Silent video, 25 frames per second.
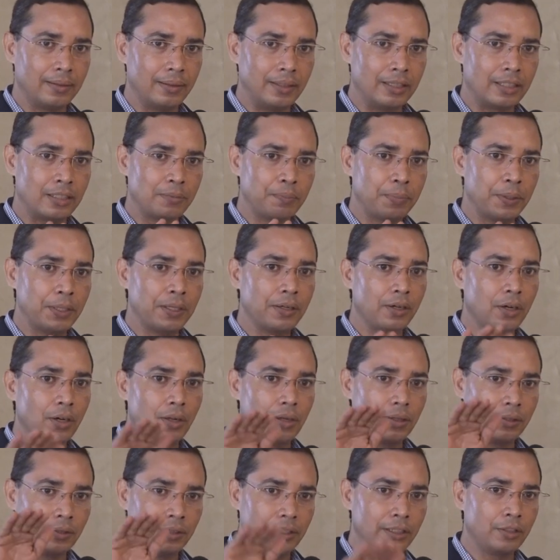disprin,
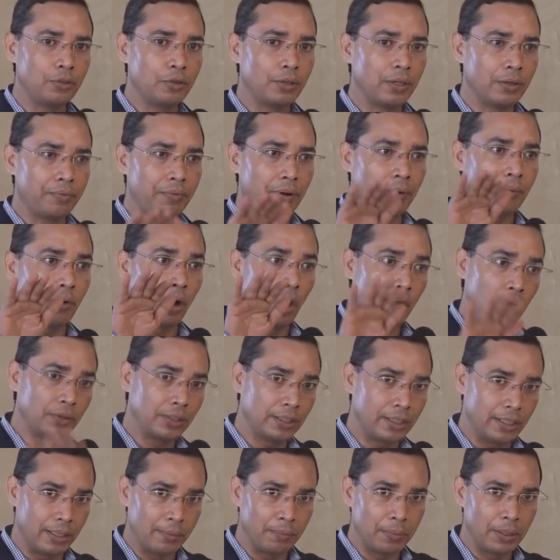325 on
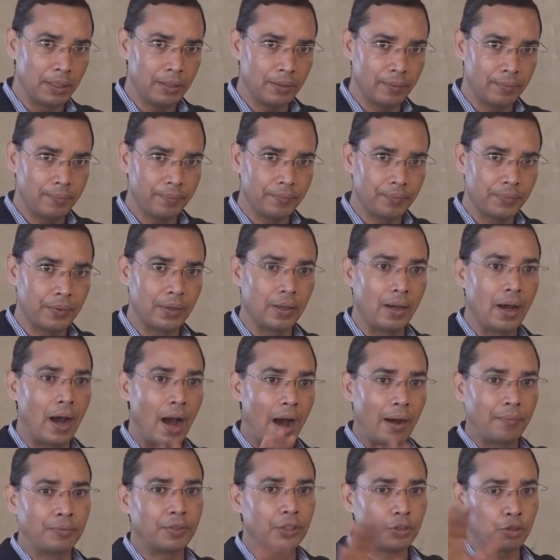the table.
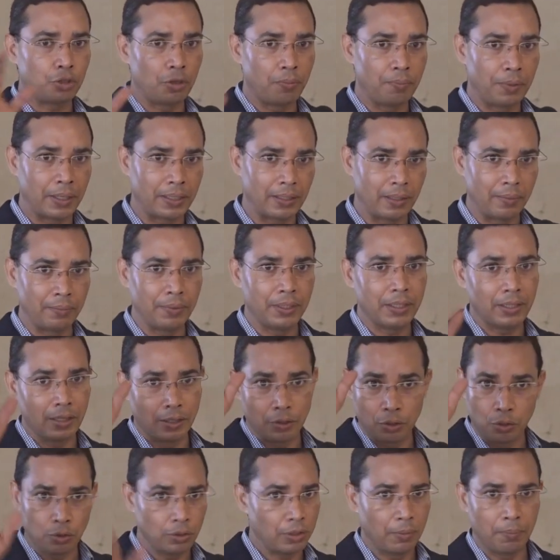After thrombectomy,
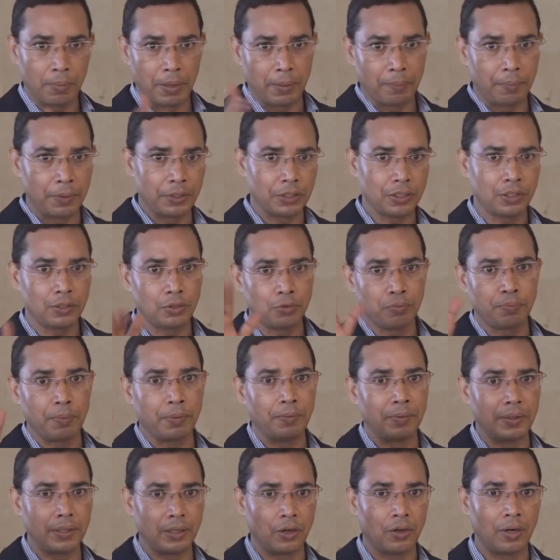control the blood pressure to
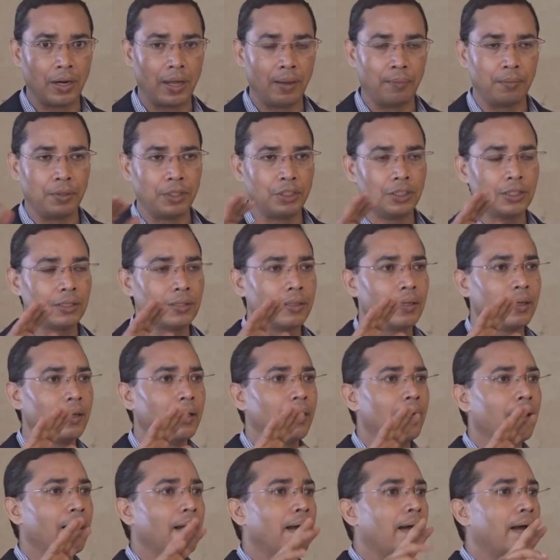prevent all hemorrhagic.
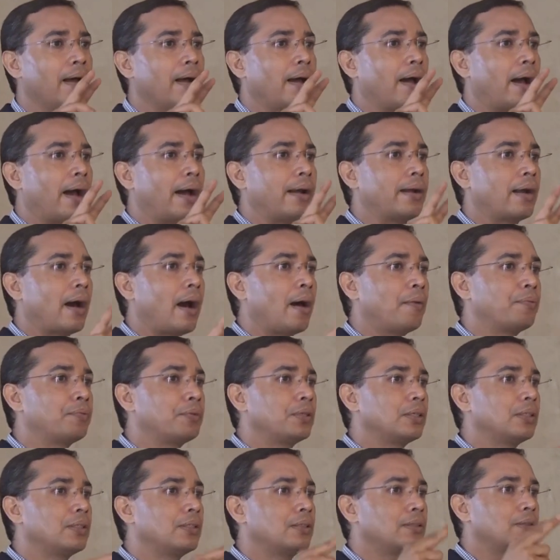And
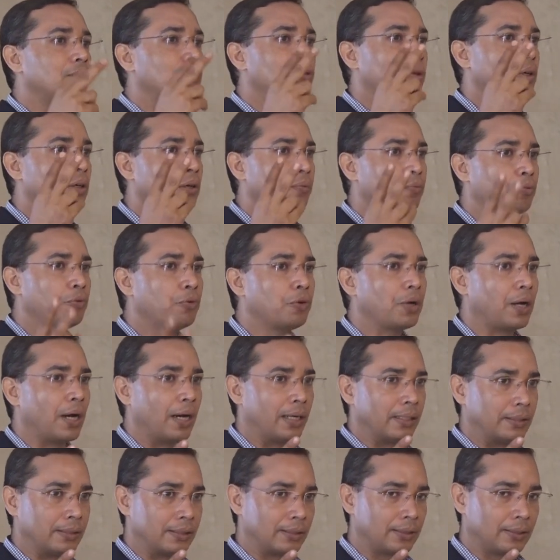after 24
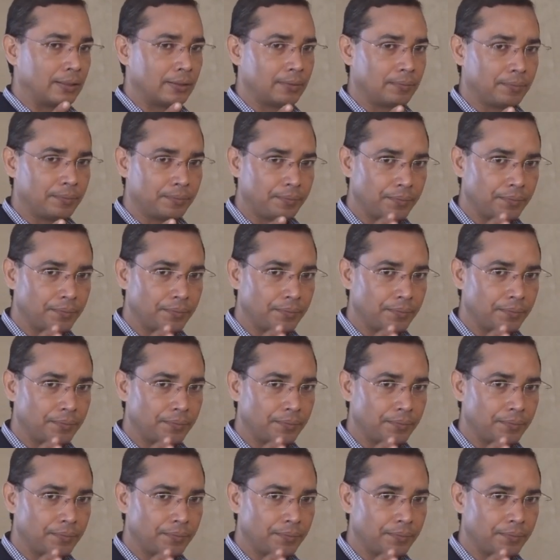hours,